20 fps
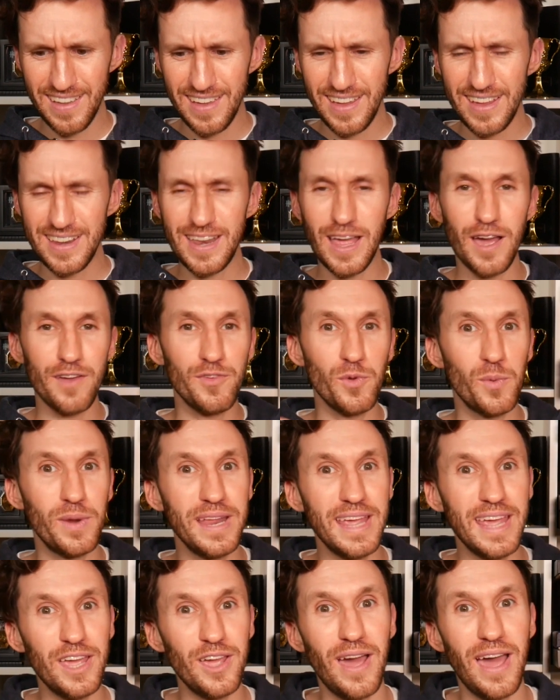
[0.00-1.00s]
Now, if you want
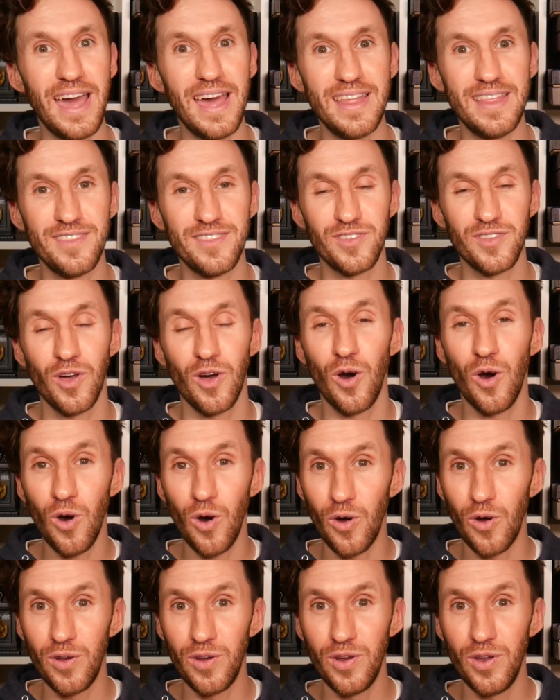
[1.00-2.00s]
to get your hands
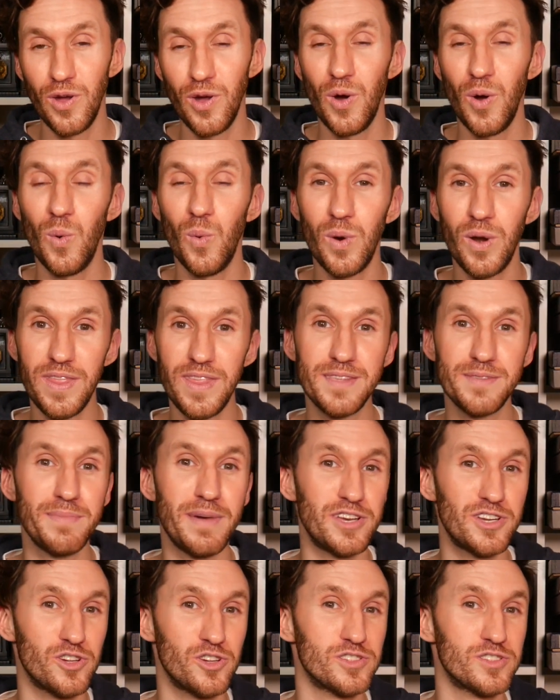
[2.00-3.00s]
on one of these
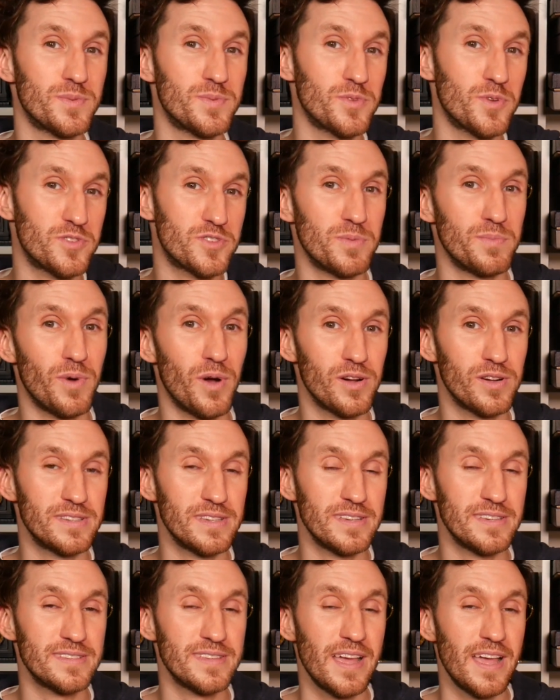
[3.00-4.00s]
magical subscription
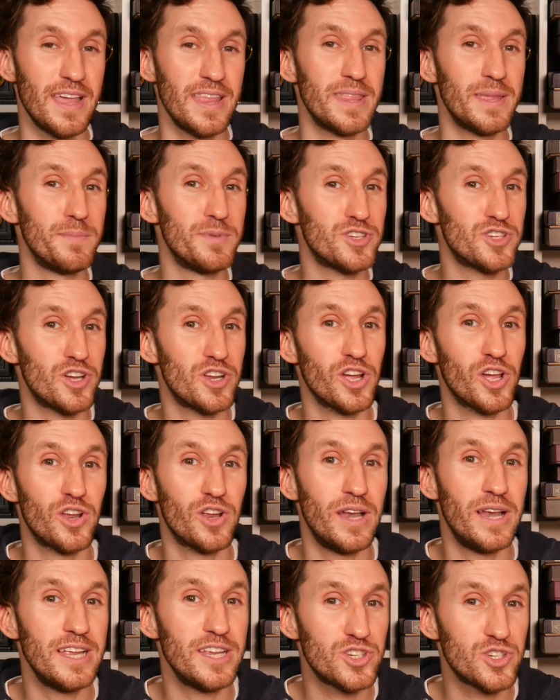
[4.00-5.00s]
boxes, then be sure to
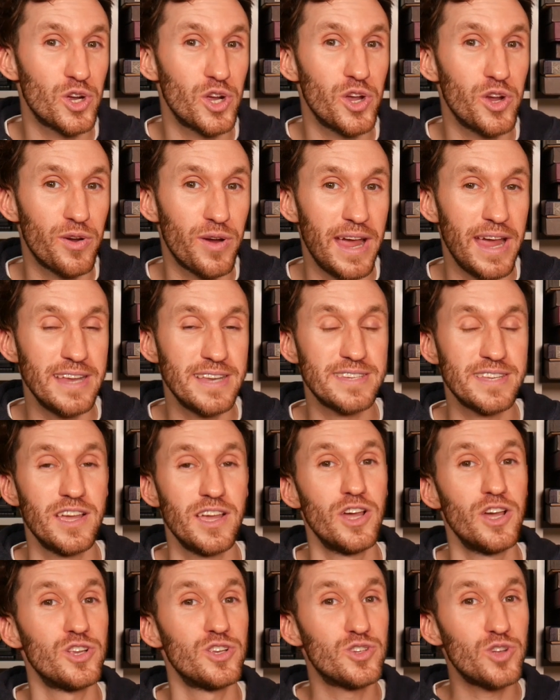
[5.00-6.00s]
go to
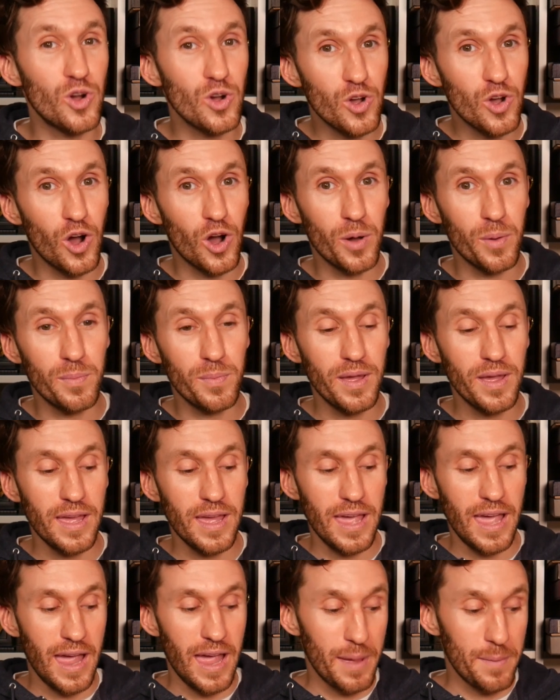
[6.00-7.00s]
litjoycrate.com,
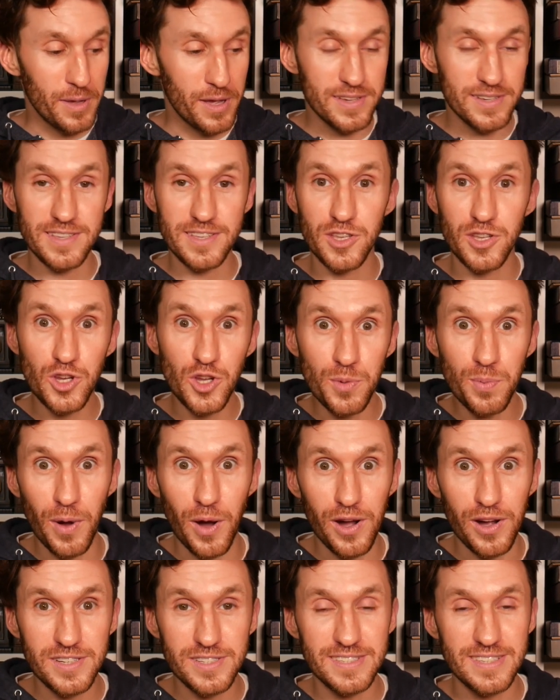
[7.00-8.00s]
because there's a new
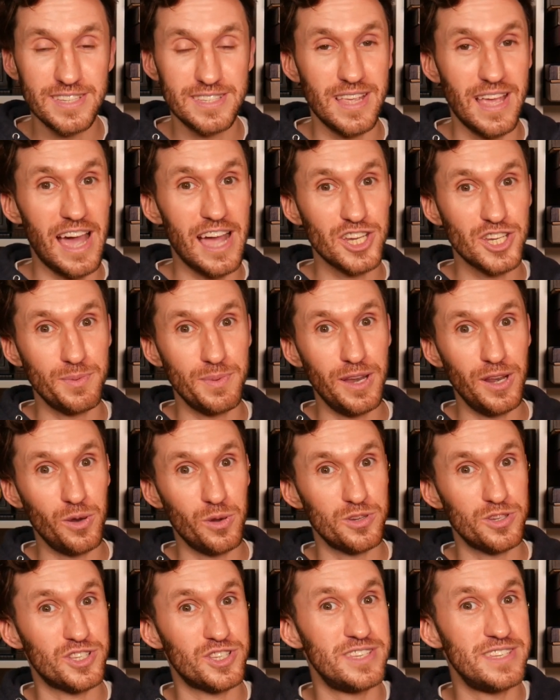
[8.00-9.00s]
box that's actually being
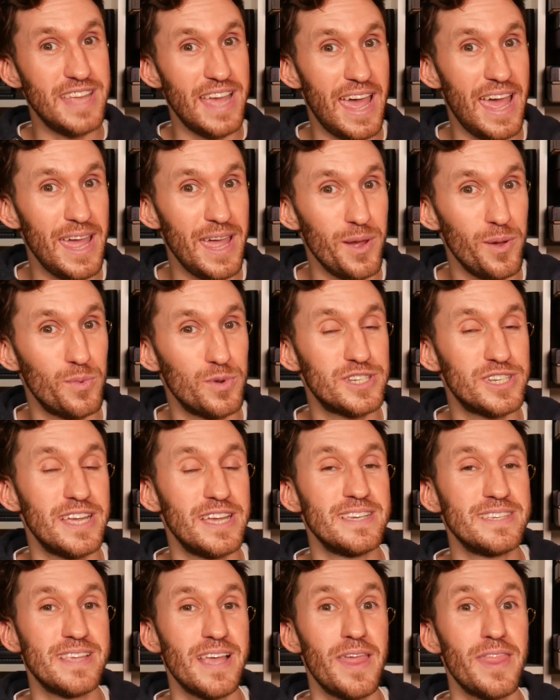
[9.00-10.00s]
launched today, which
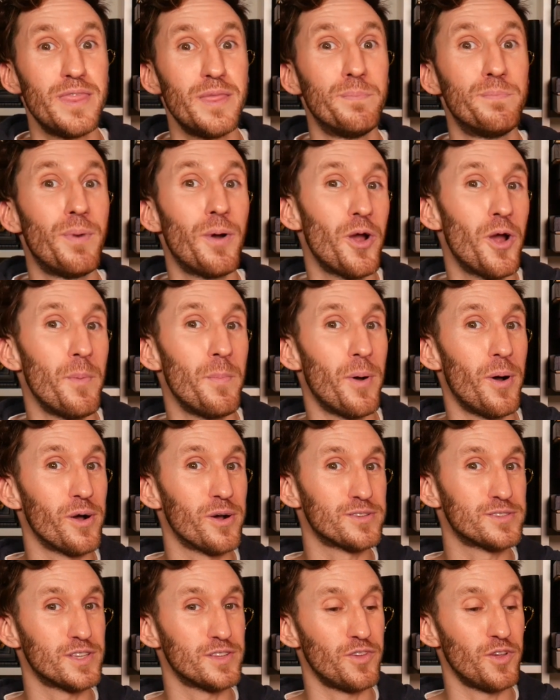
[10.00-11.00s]
is the Borrow
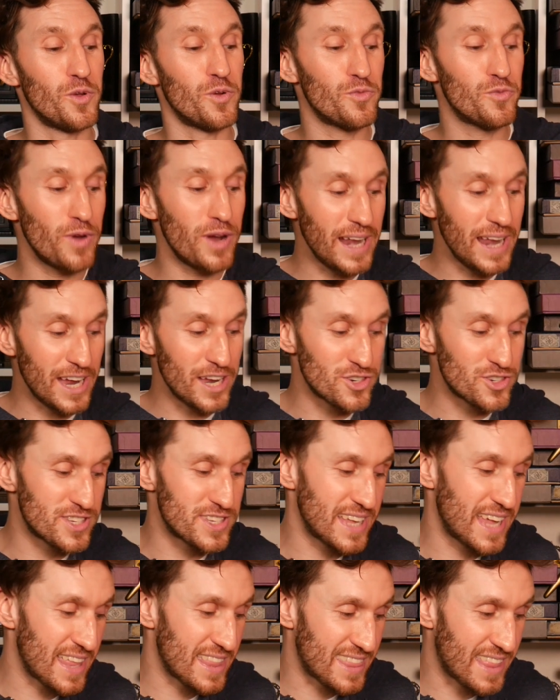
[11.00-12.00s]
Box. So if you're really
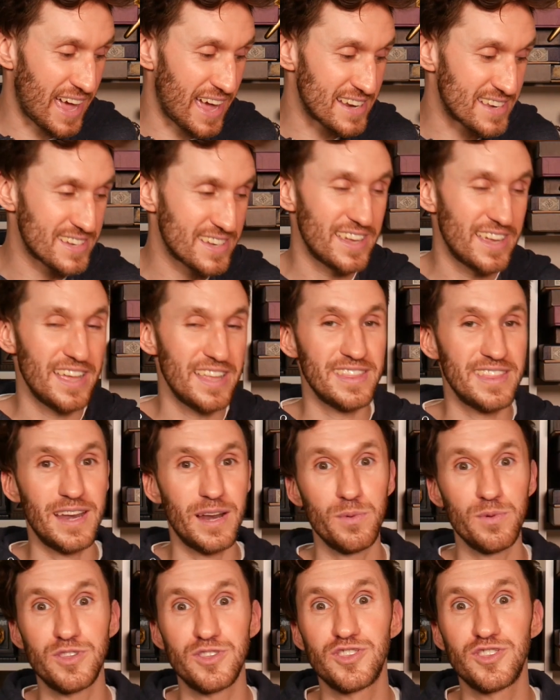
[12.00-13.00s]
interested to get that, then
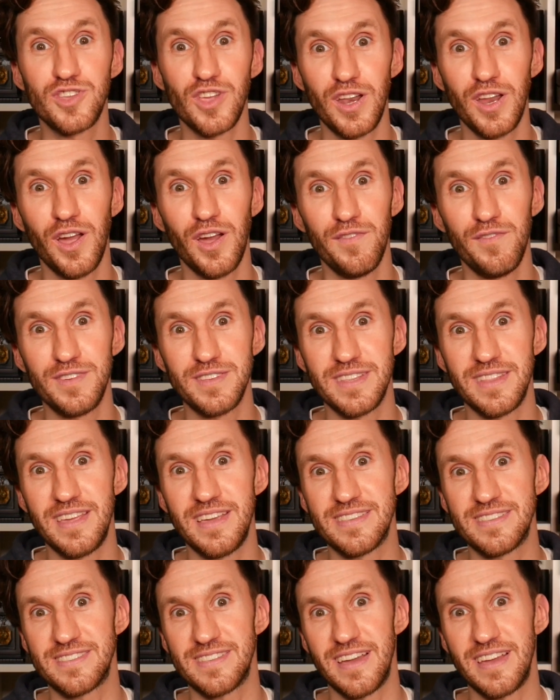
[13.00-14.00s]
I would certainly go and visit
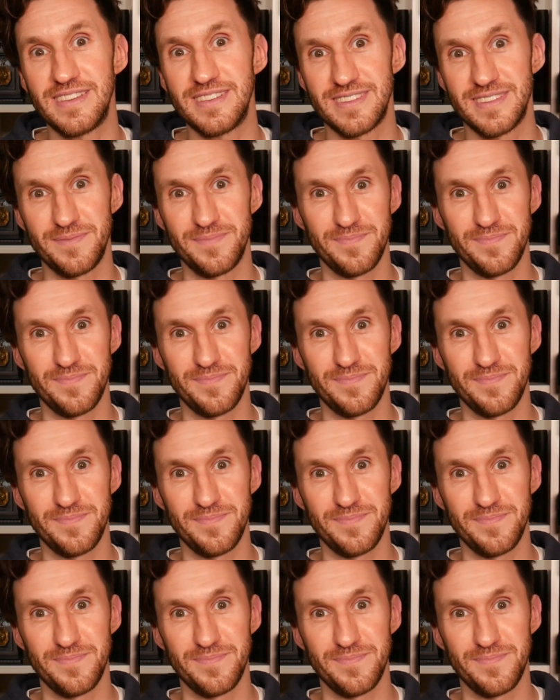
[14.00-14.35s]
their site.